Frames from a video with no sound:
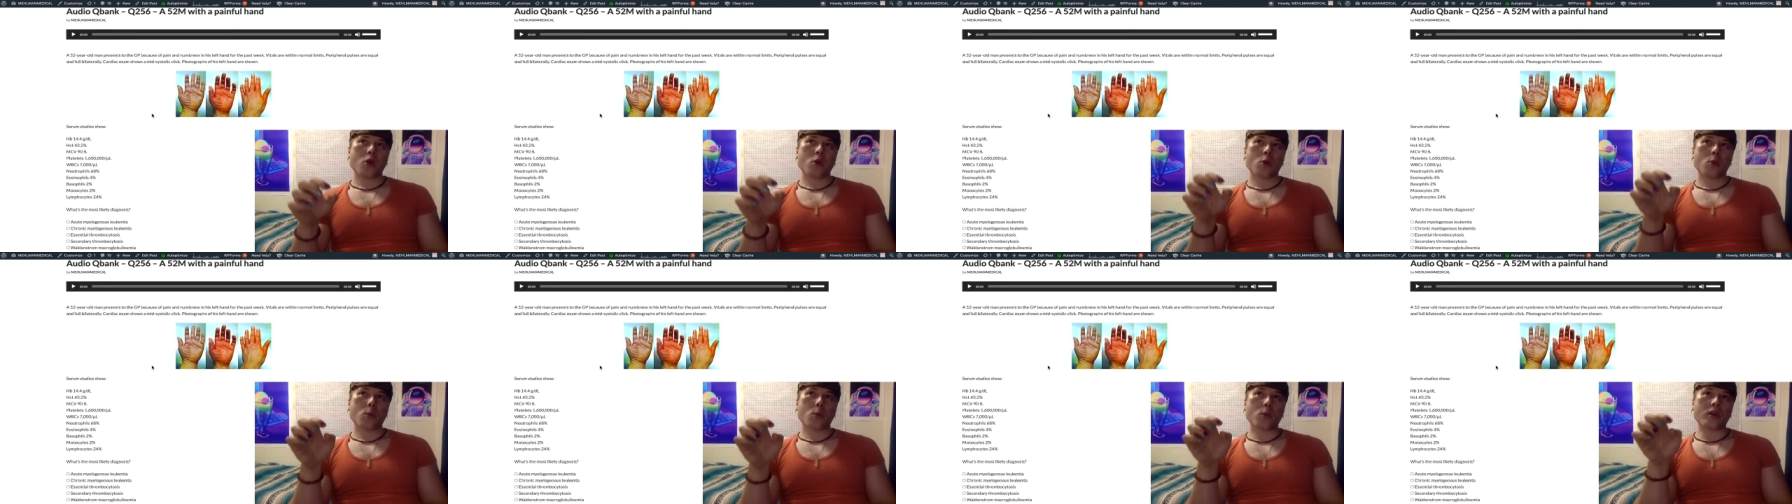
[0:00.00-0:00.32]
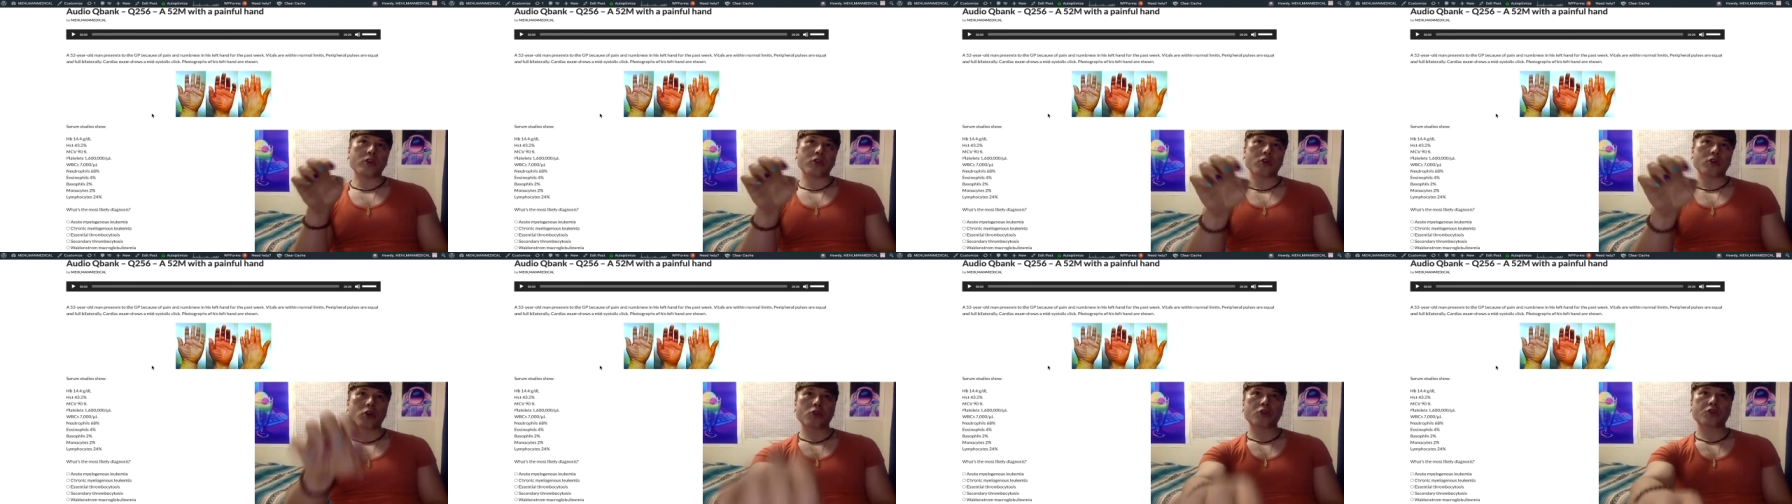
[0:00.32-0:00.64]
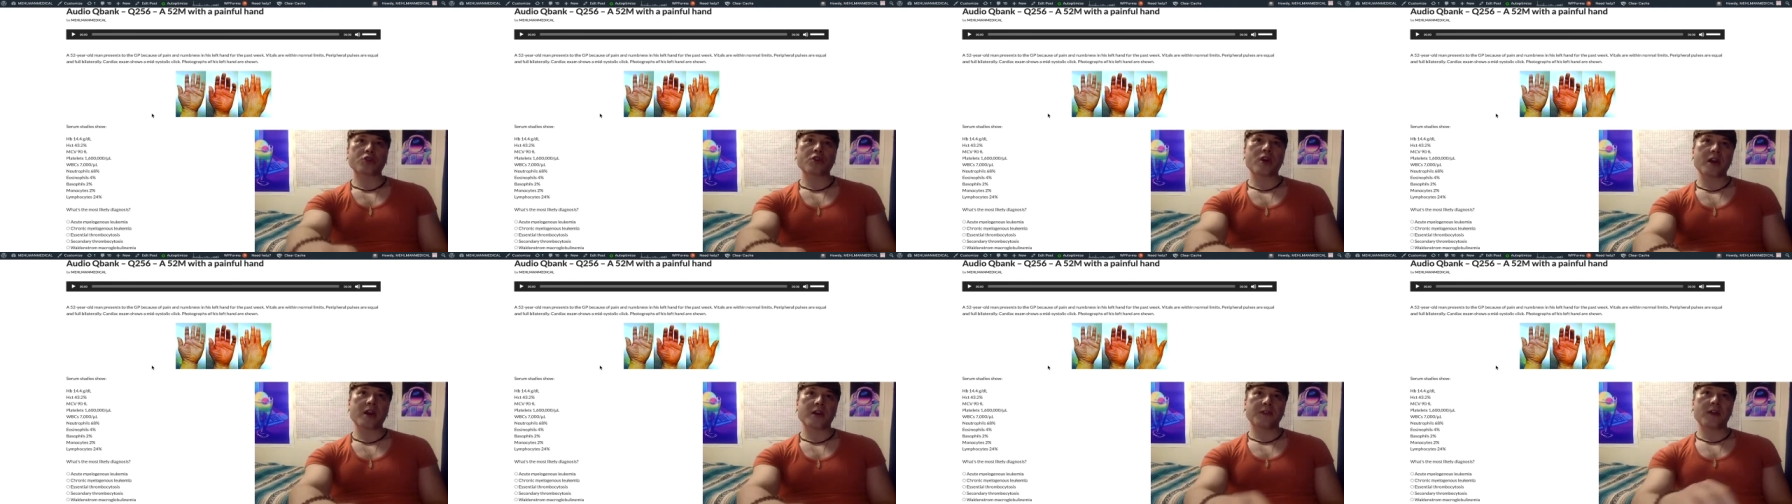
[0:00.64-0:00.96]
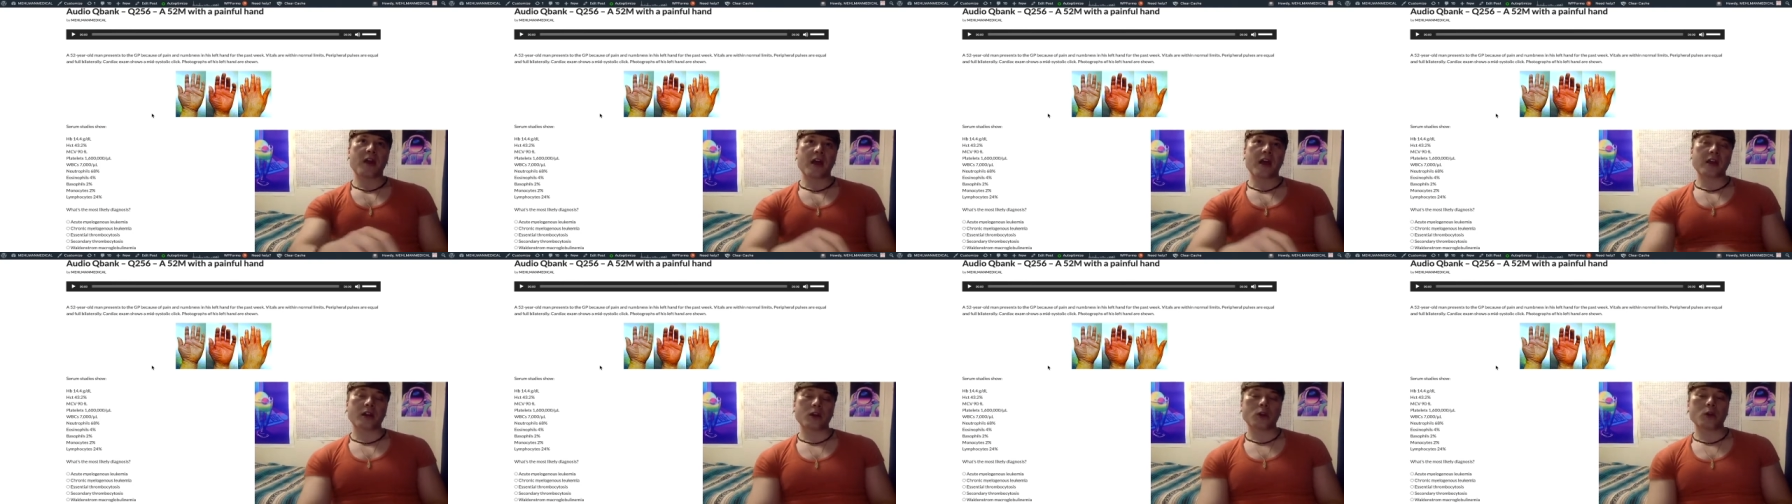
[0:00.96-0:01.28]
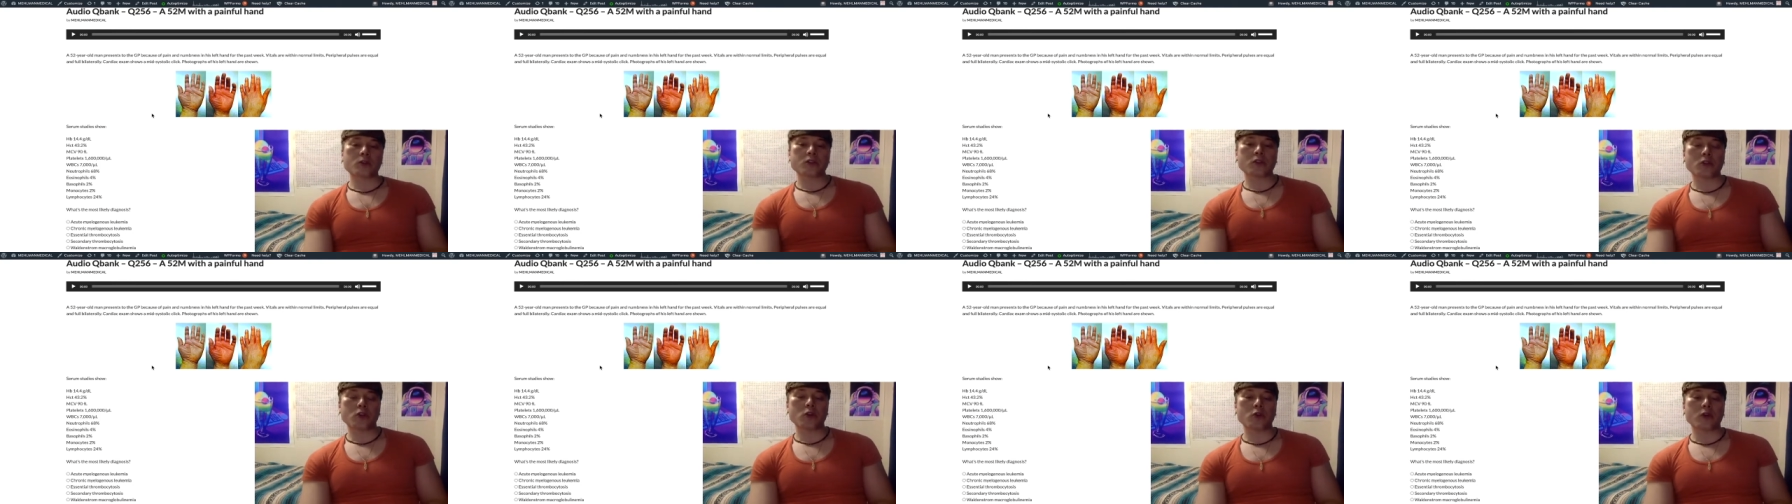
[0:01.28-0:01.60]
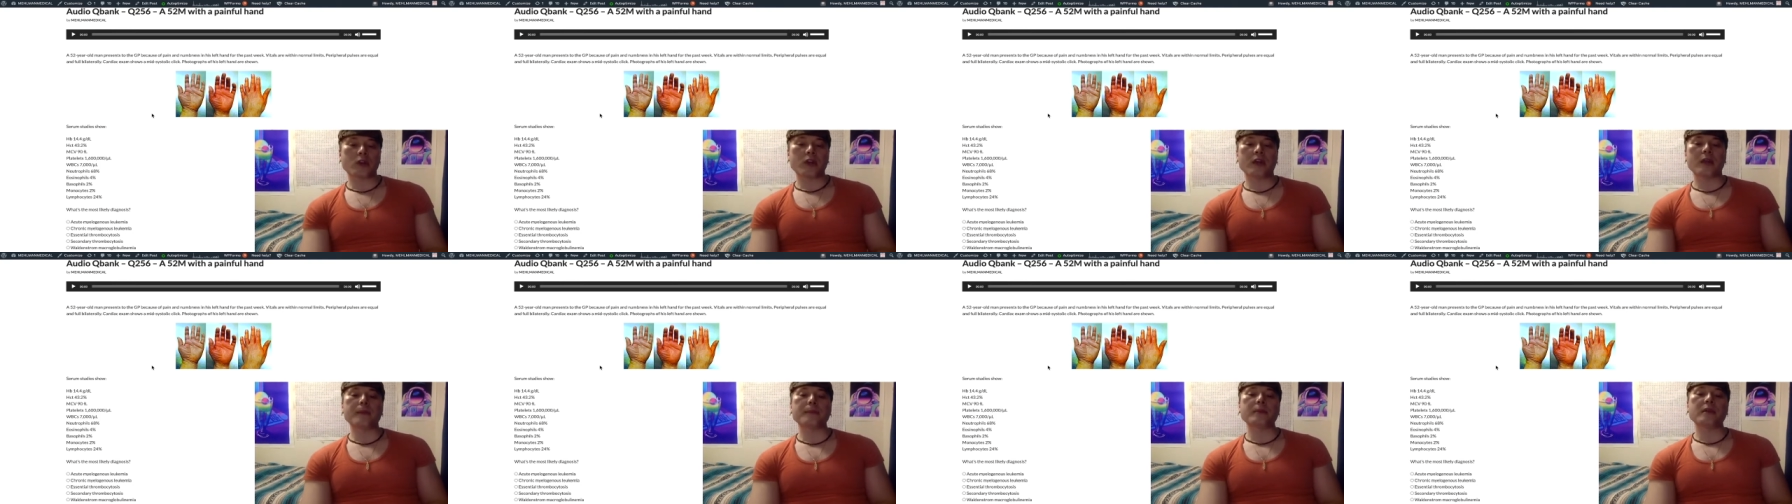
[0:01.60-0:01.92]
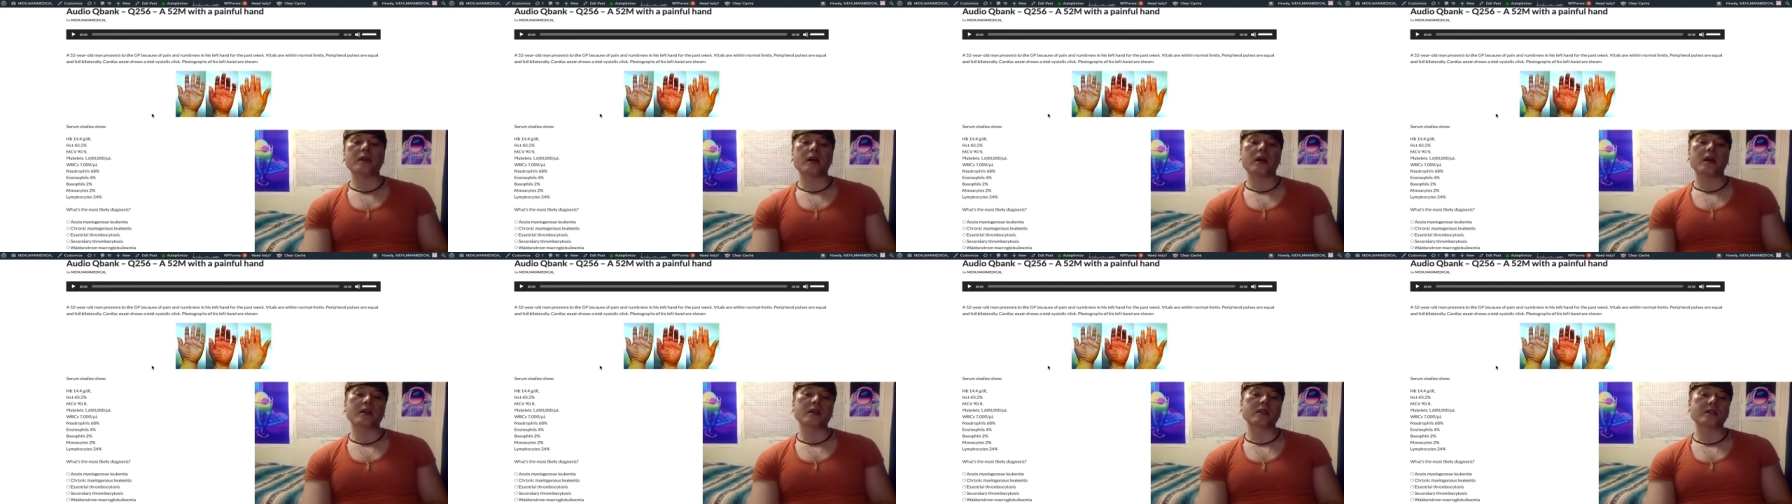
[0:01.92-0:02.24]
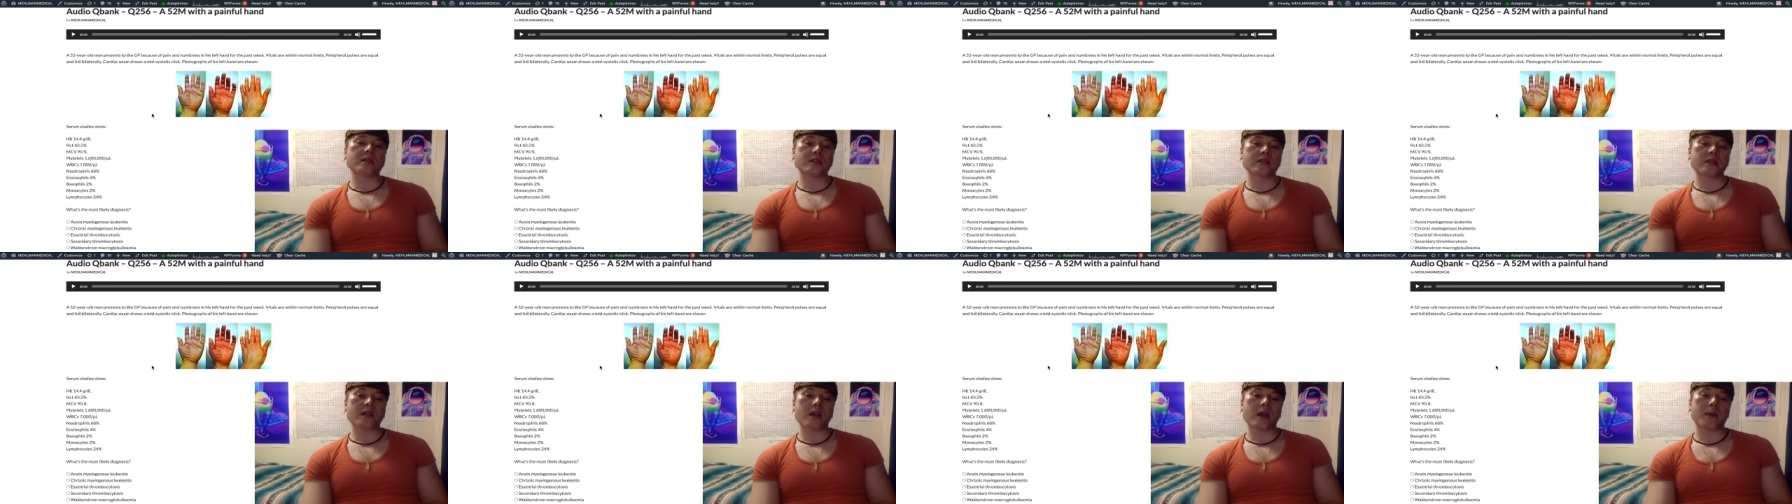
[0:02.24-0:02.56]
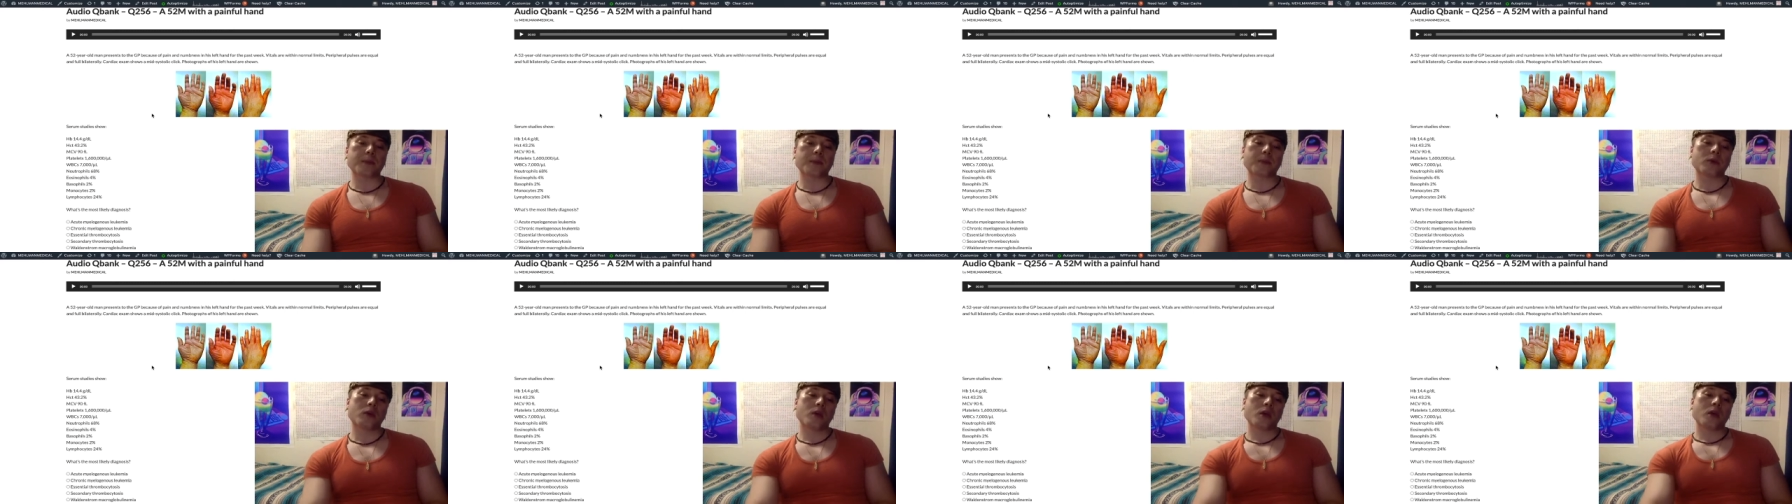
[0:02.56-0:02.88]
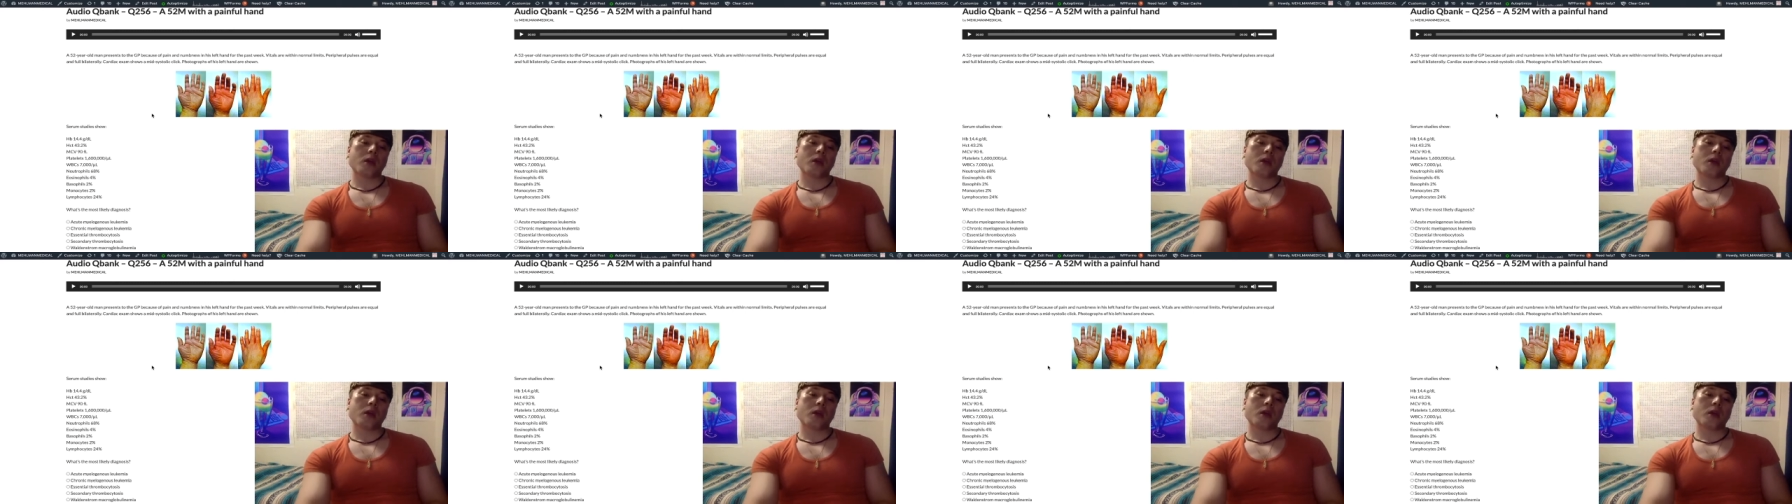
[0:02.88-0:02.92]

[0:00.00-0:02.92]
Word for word: when you're trying to diagnose a leukemia on the step,